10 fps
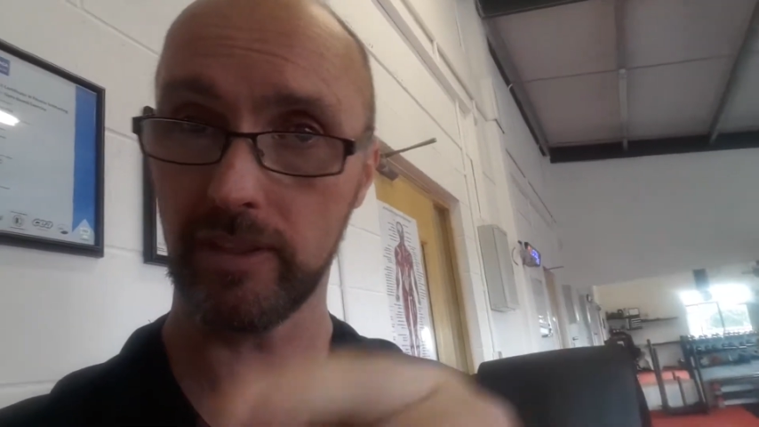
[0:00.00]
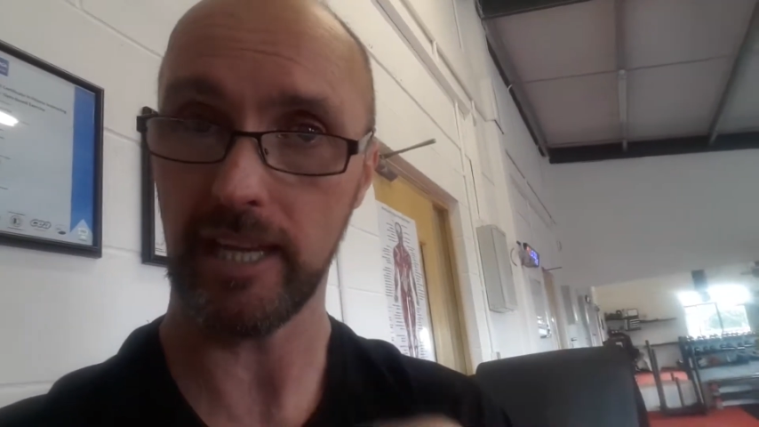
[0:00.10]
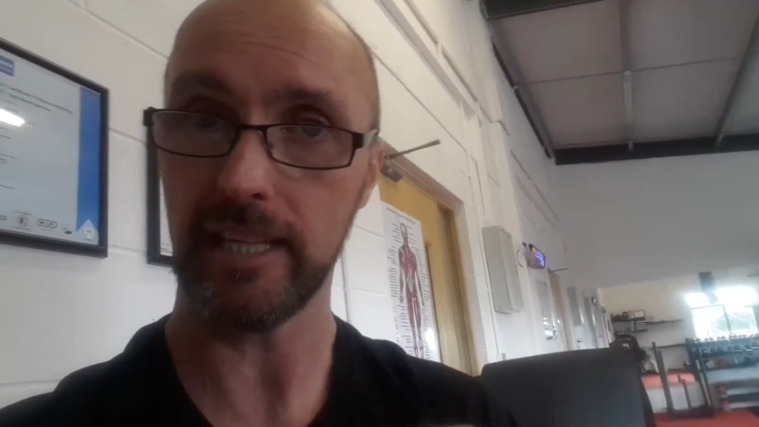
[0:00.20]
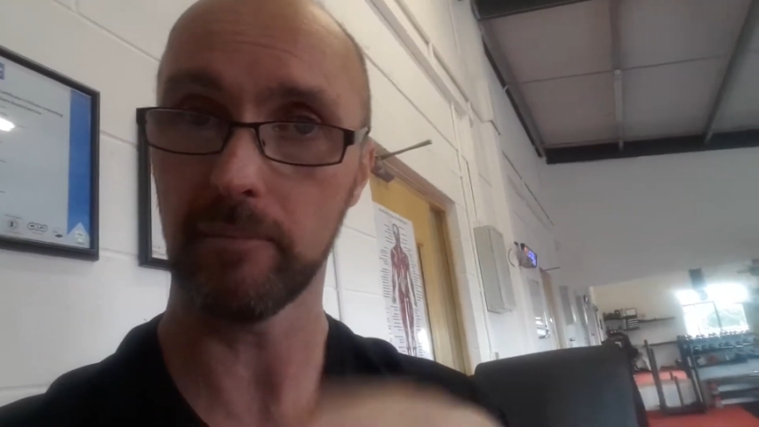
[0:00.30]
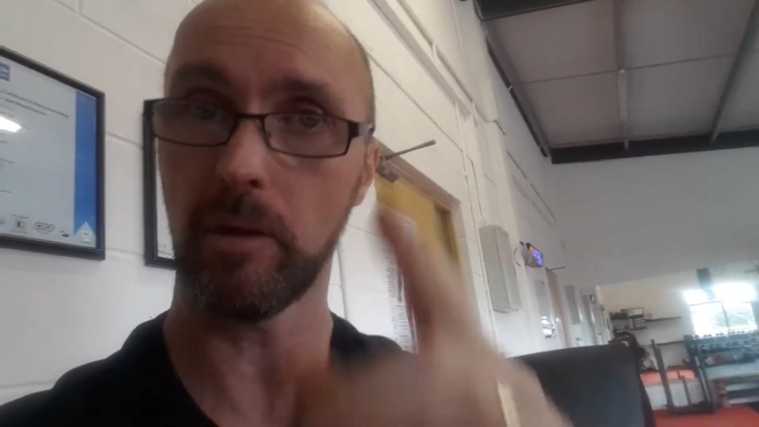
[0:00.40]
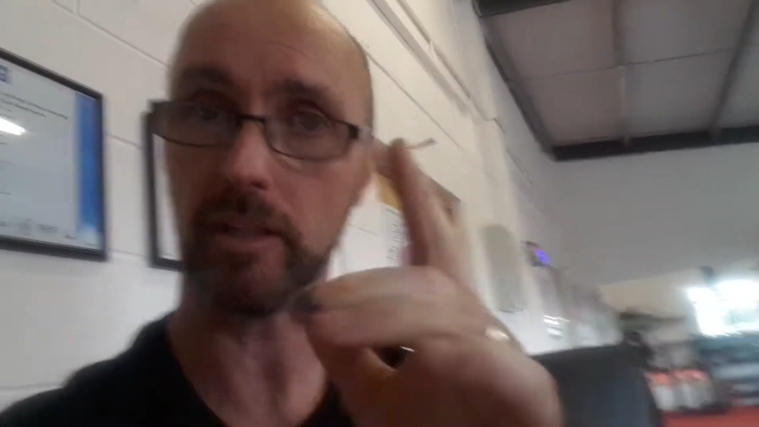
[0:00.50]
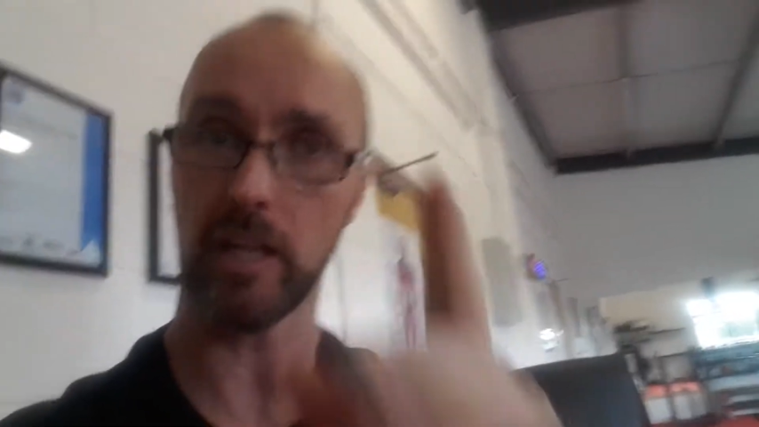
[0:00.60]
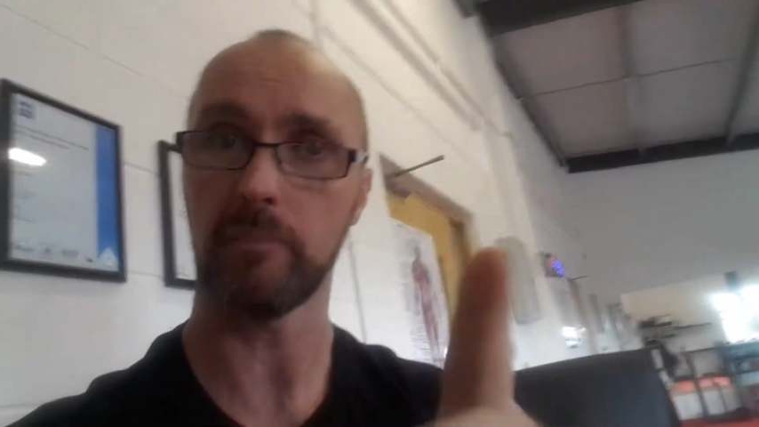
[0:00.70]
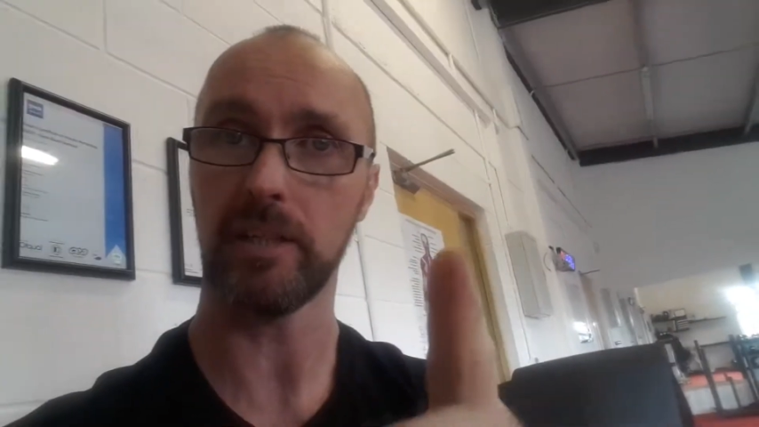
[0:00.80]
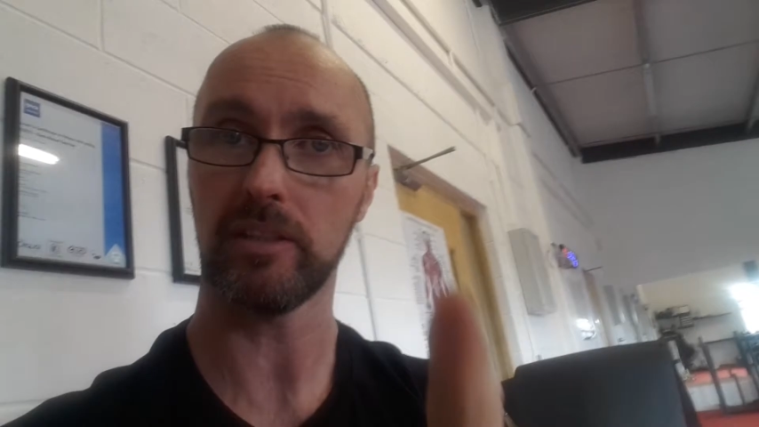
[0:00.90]
Sally and
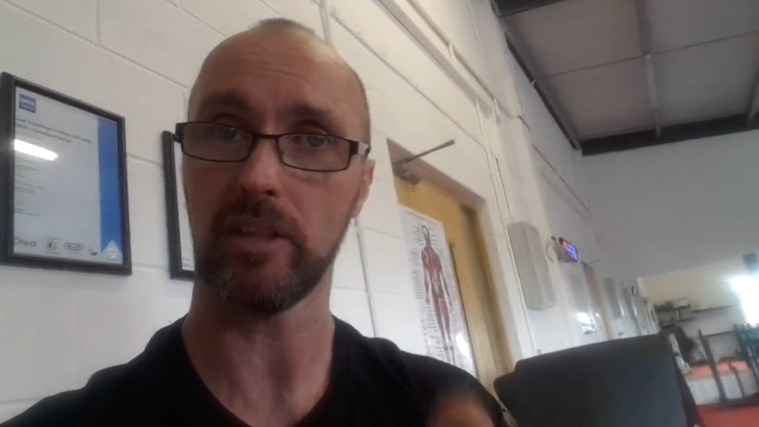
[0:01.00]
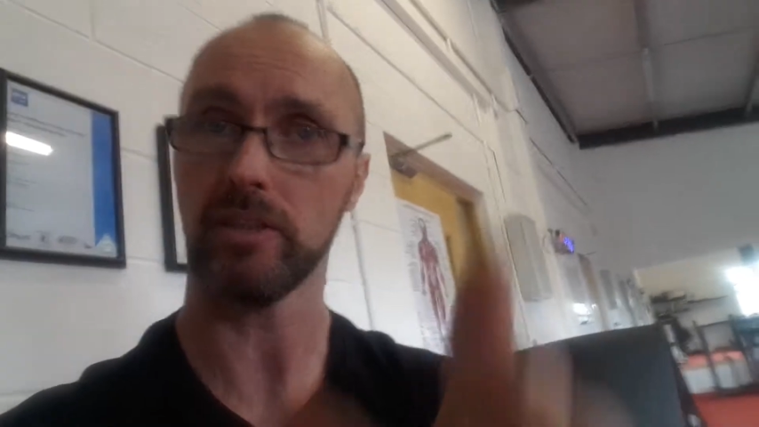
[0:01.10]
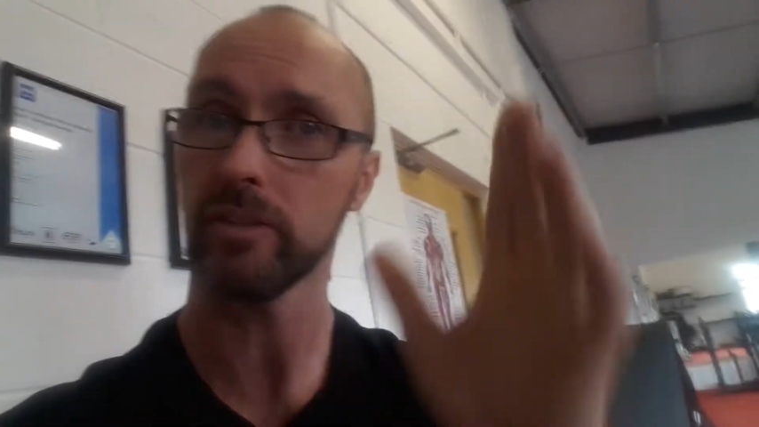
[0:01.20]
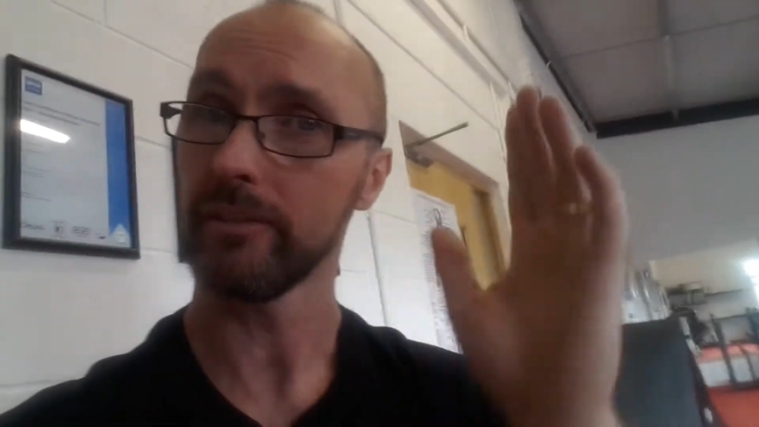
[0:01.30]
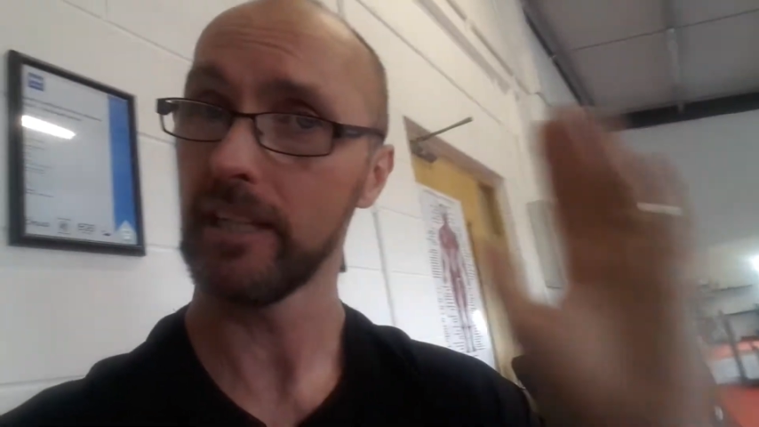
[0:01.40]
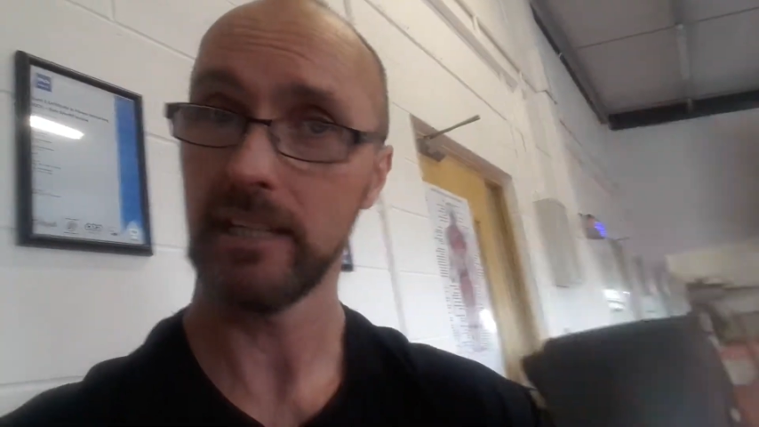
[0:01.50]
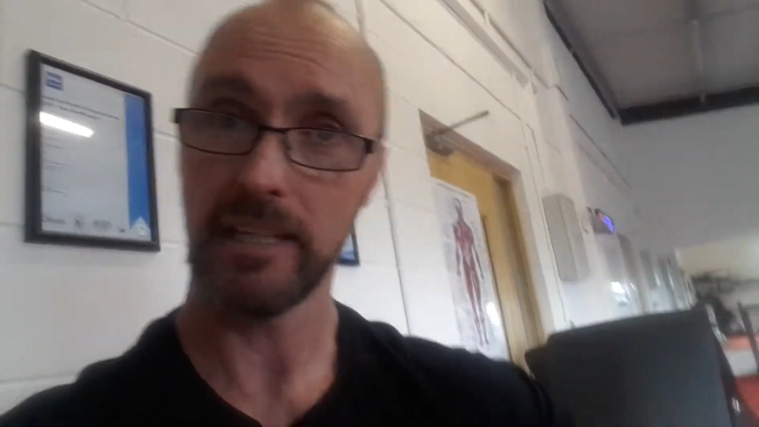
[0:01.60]
Mark, I'll be in touch.